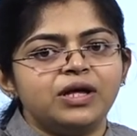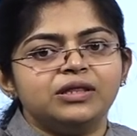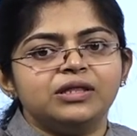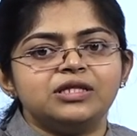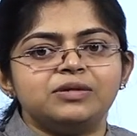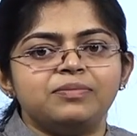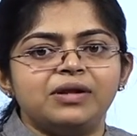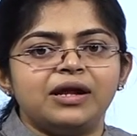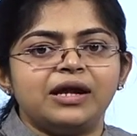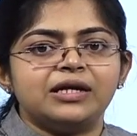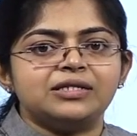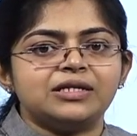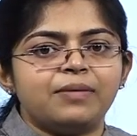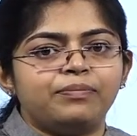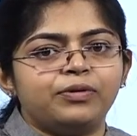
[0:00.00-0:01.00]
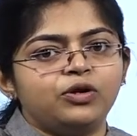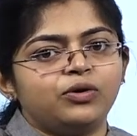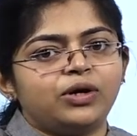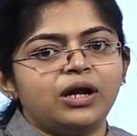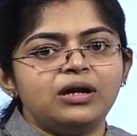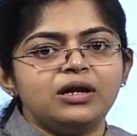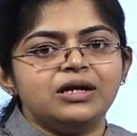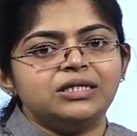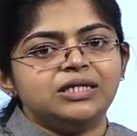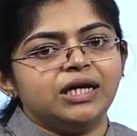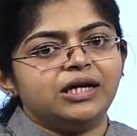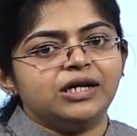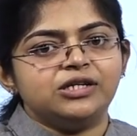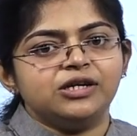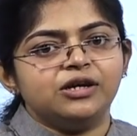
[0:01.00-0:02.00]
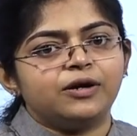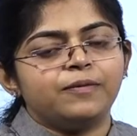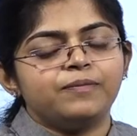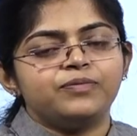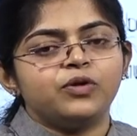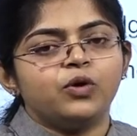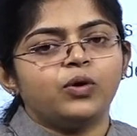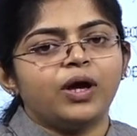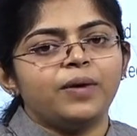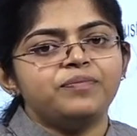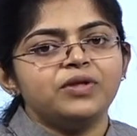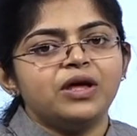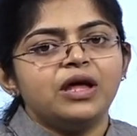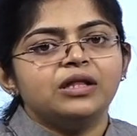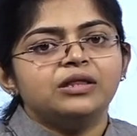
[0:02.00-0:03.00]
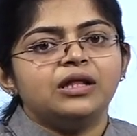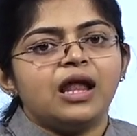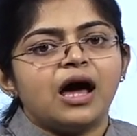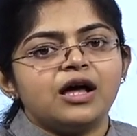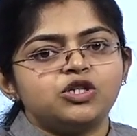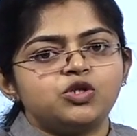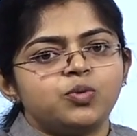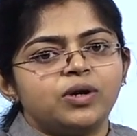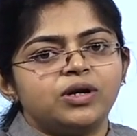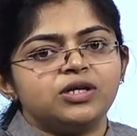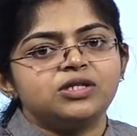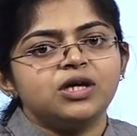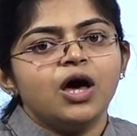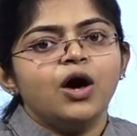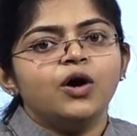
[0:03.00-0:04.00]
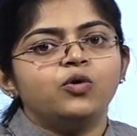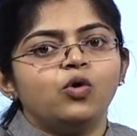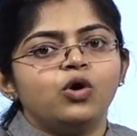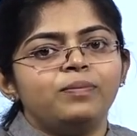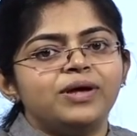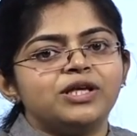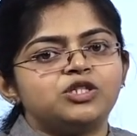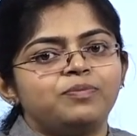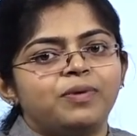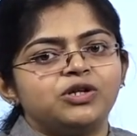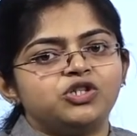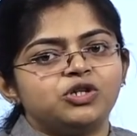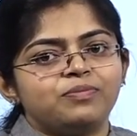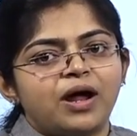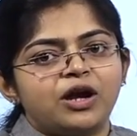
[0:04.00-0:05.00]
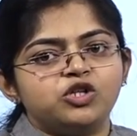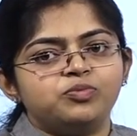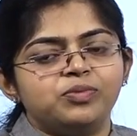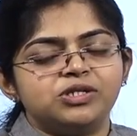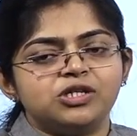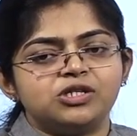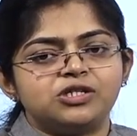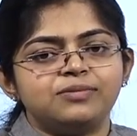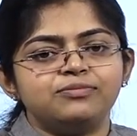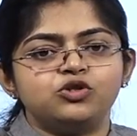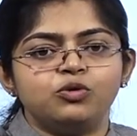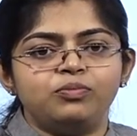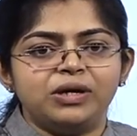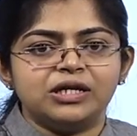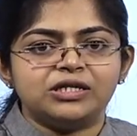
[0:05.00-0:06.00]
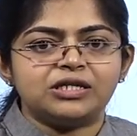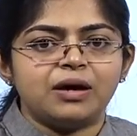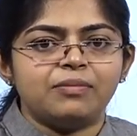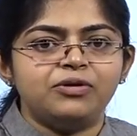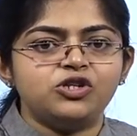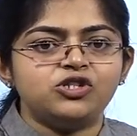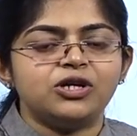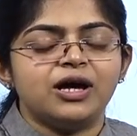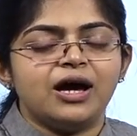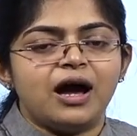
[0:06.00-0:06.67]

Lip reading: The similar example, you can take it here. Okay, the last one is rule-based budget management system should be established.